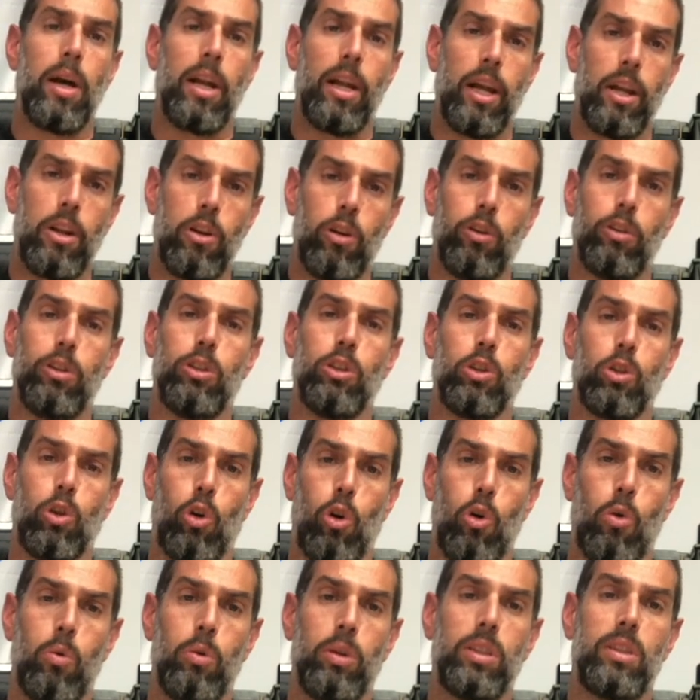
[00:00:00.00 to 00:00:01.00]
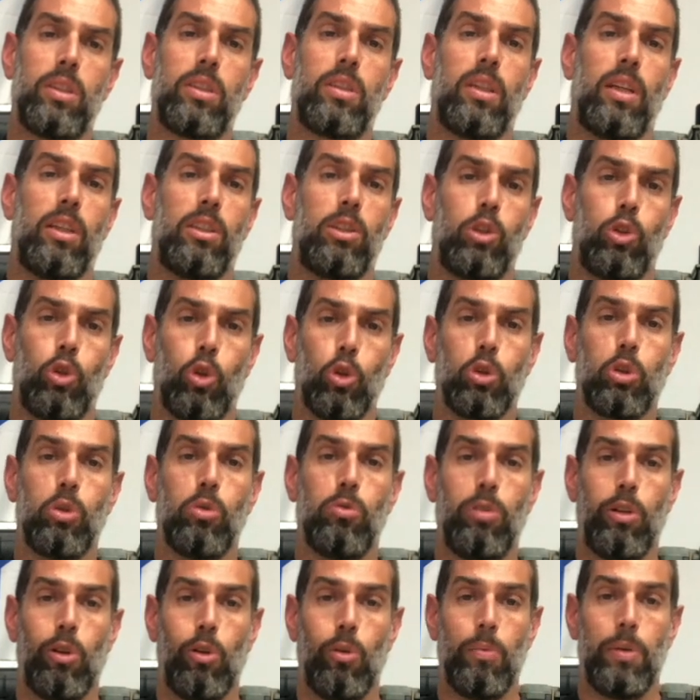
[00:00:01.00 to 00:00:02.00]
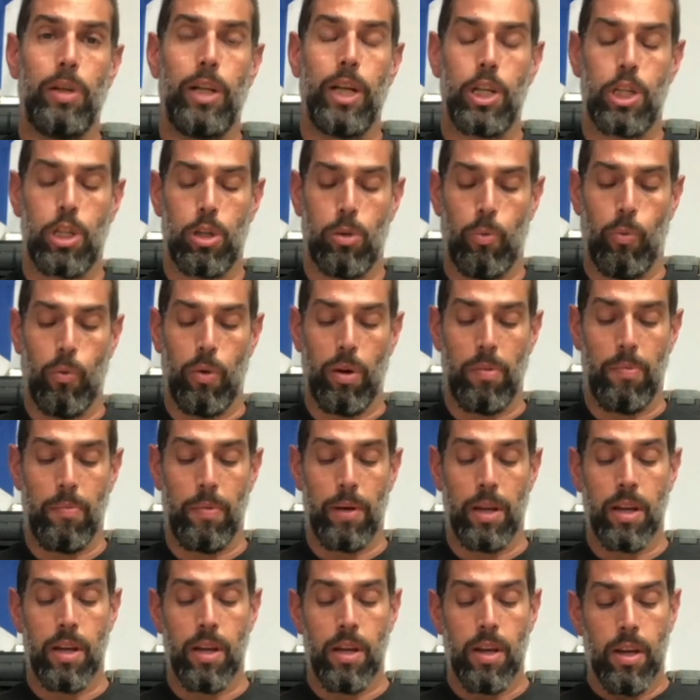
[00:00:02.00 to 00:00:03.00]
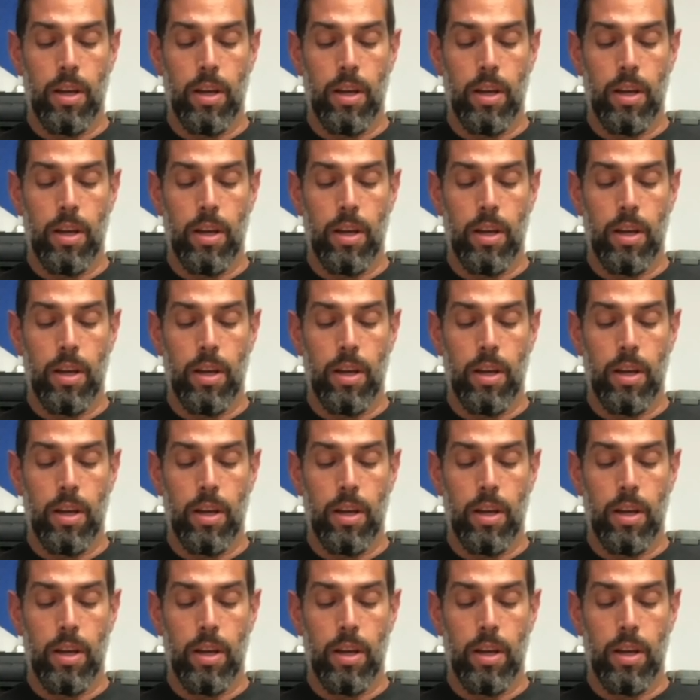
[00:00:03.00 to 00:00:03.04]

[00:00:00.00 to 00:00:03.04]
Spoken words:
and I know there's always a source of illumination with me.